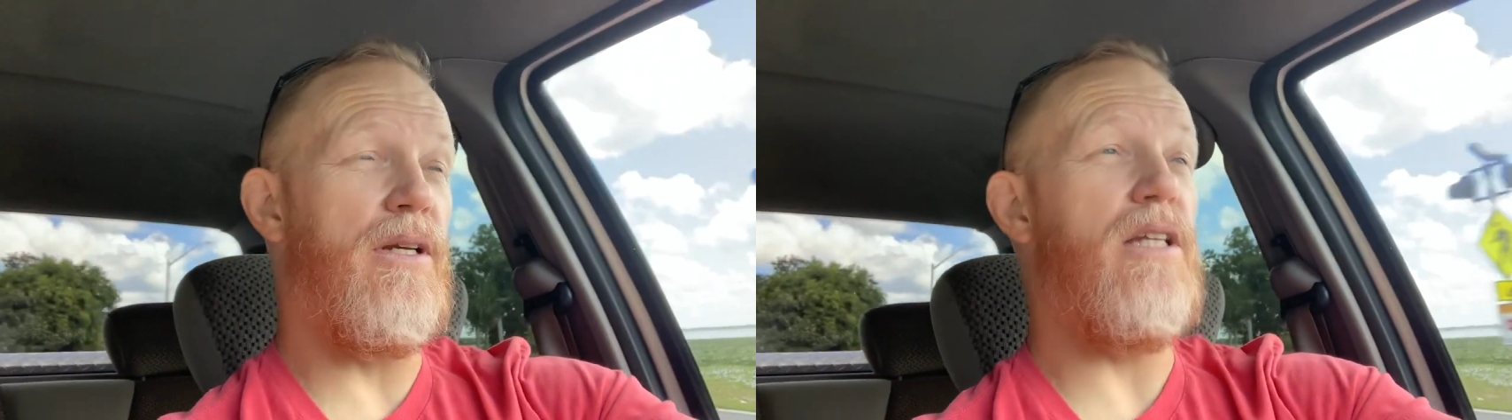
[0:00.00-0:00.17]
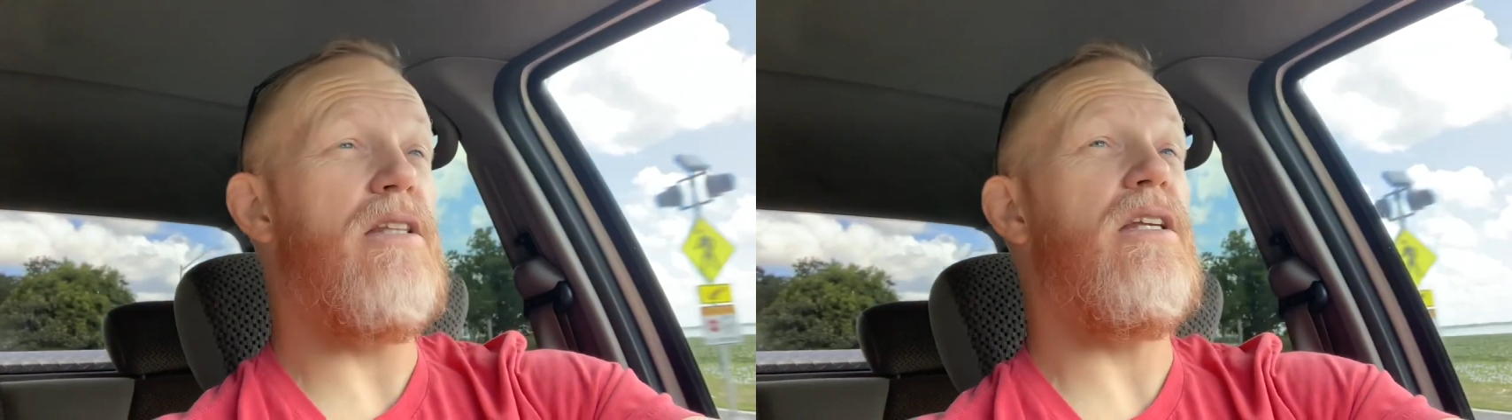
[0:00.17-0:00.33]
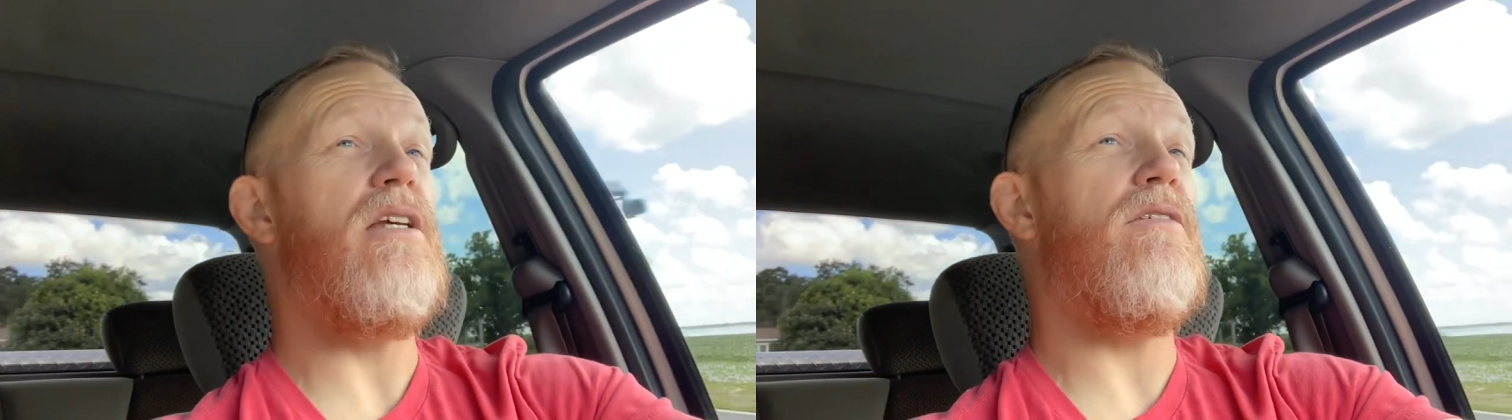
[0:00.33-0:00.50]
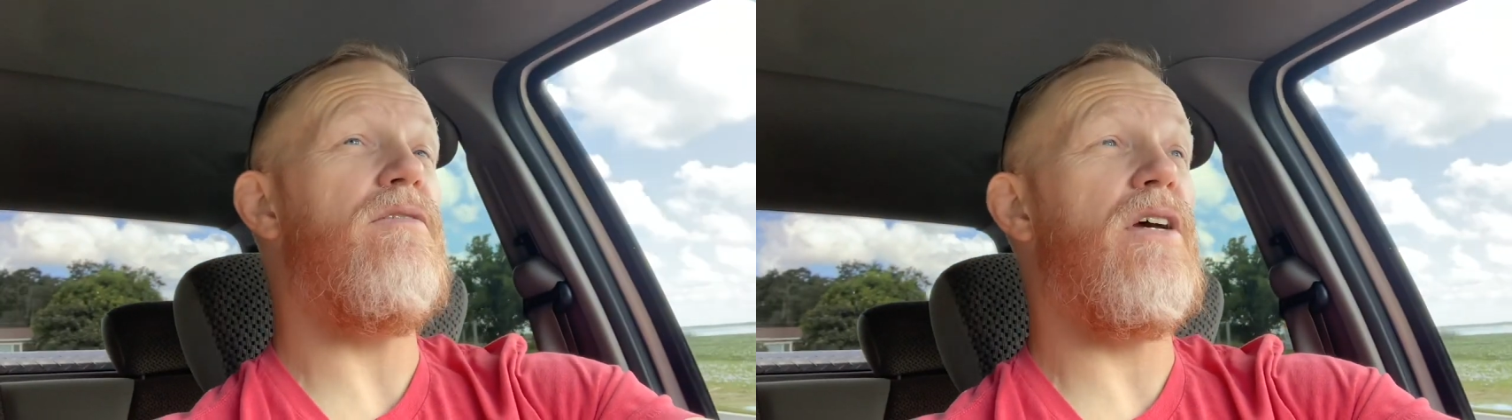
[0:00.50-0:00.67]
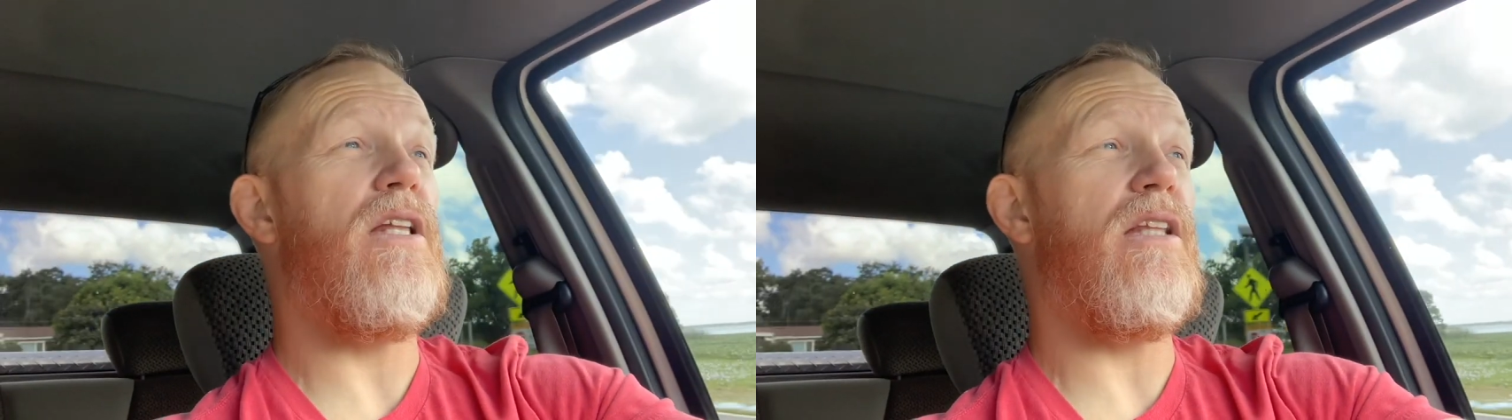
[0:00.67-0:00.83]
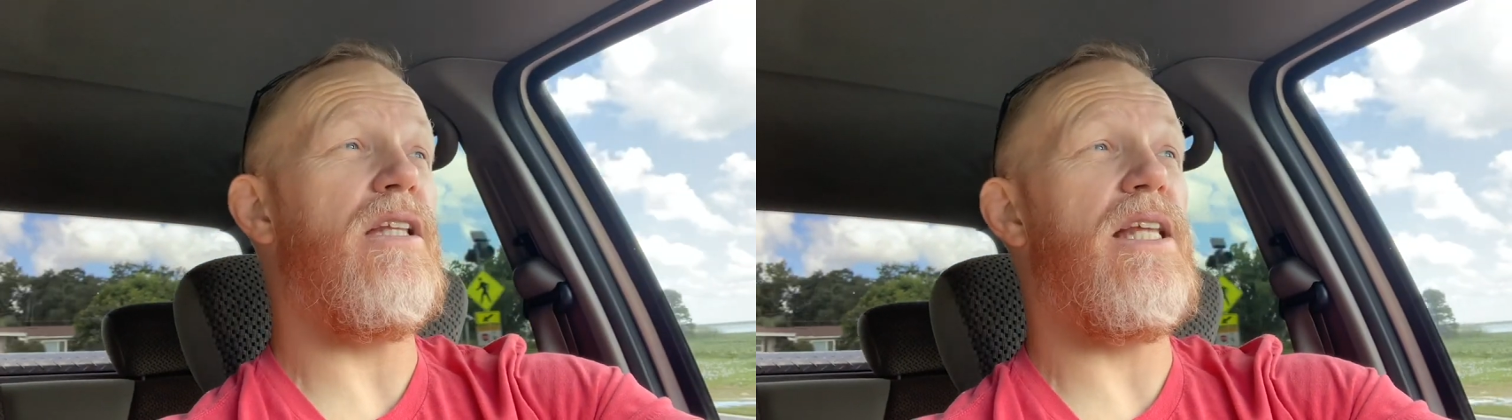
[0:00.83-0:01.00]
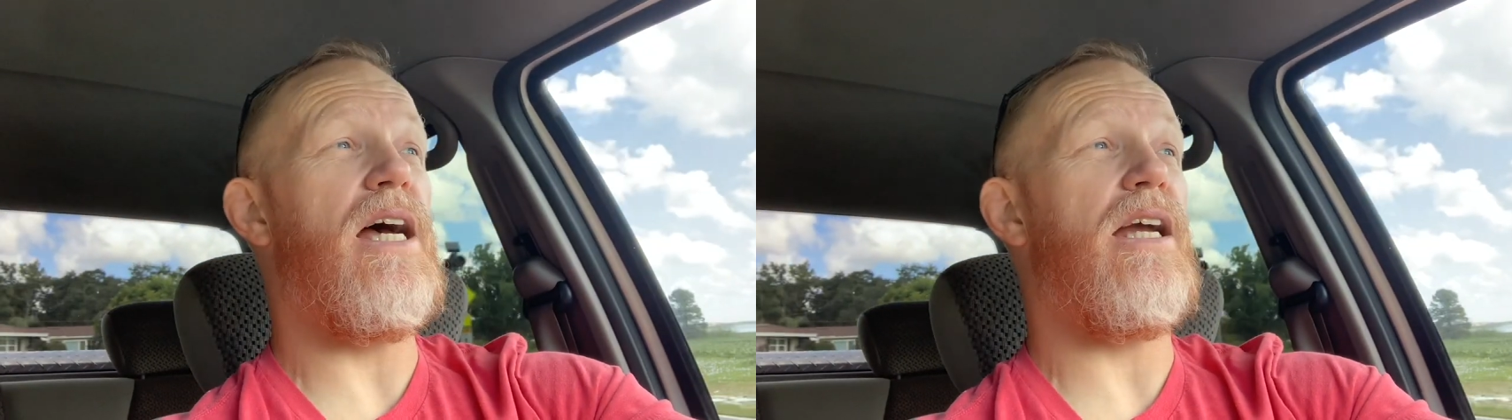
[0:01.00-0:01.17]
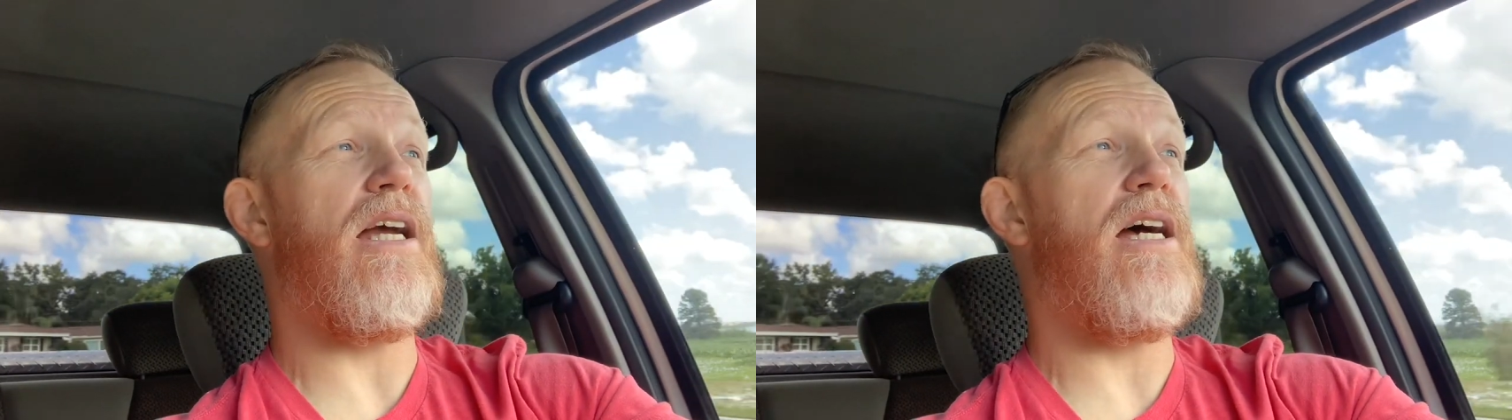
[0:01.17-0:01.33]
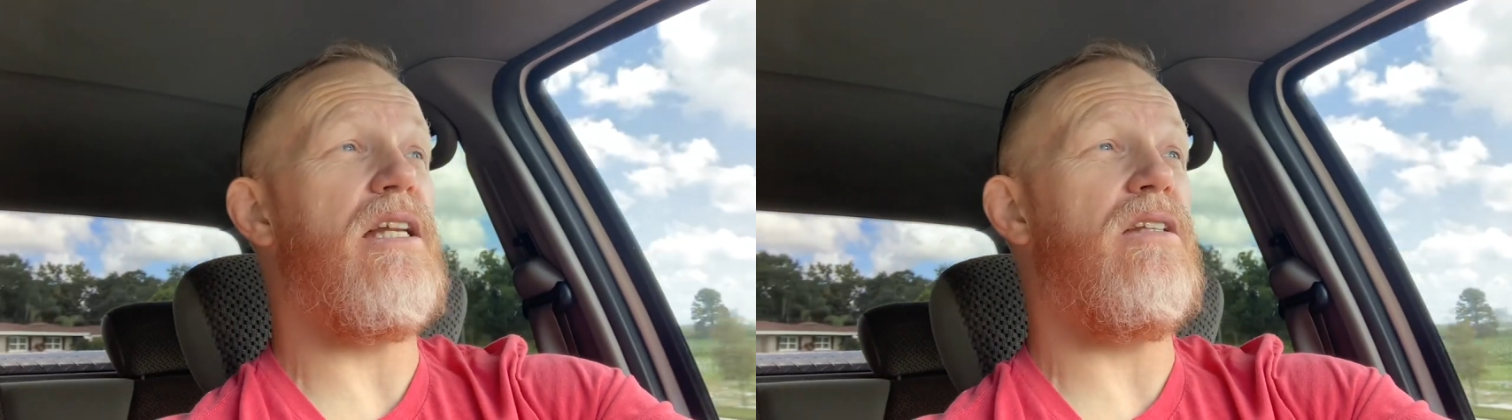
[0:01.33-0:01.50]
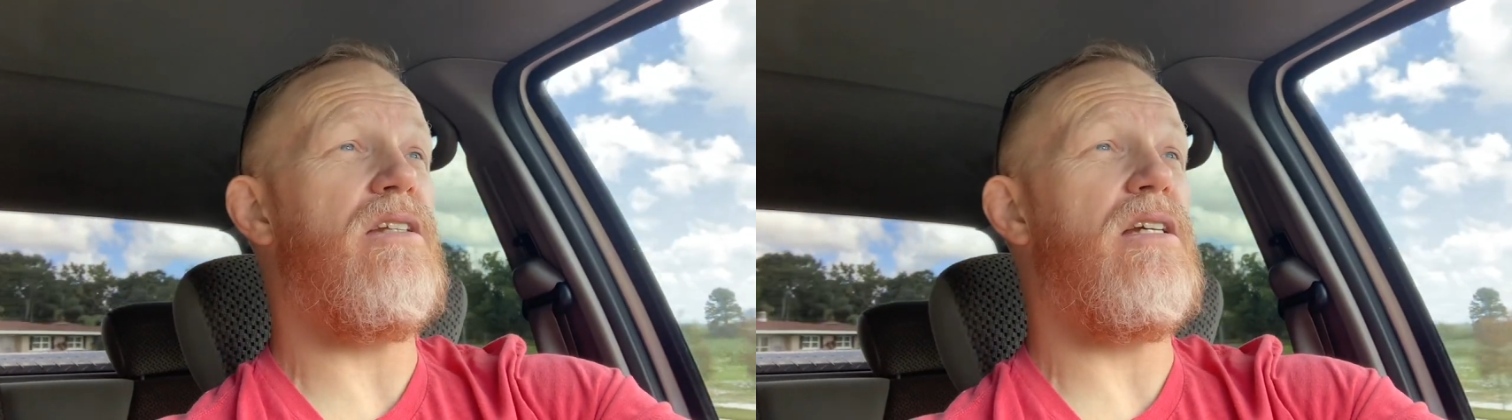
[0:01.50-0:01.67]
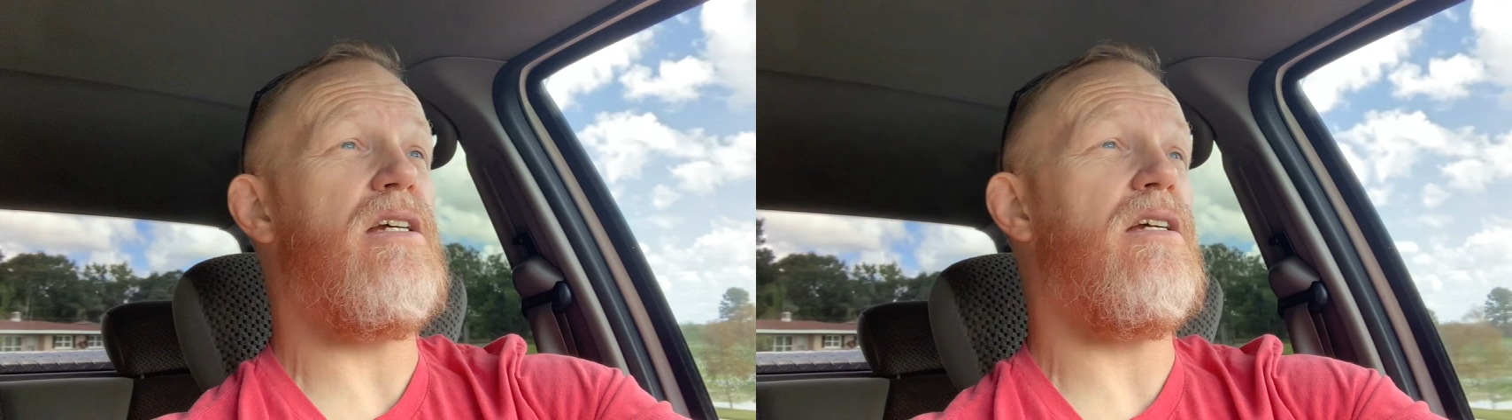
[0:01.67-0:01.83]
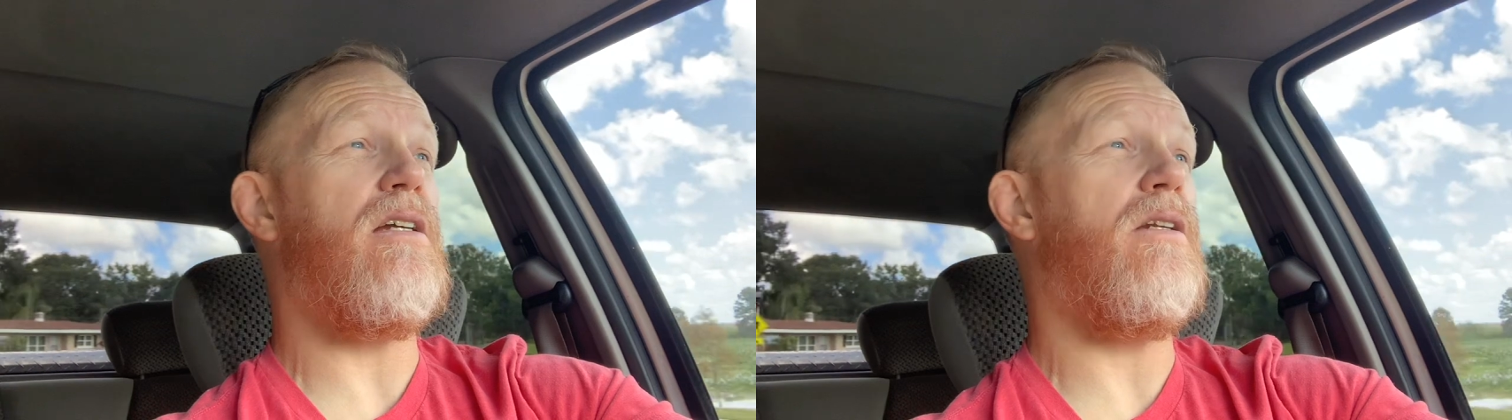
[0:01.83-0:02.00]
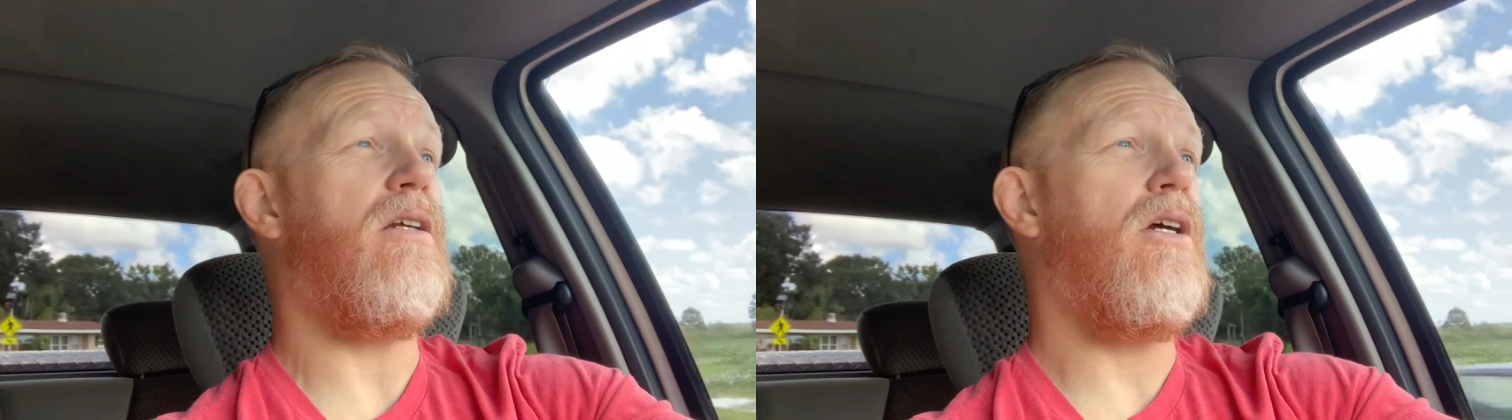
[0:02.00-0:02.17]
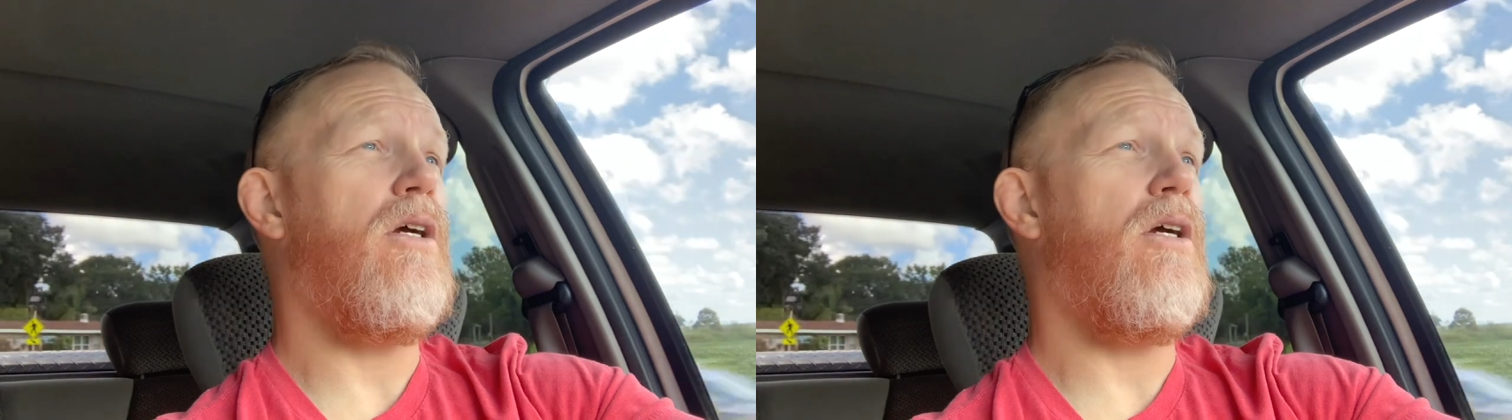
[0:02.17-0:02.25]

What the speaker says: in the event that that guy did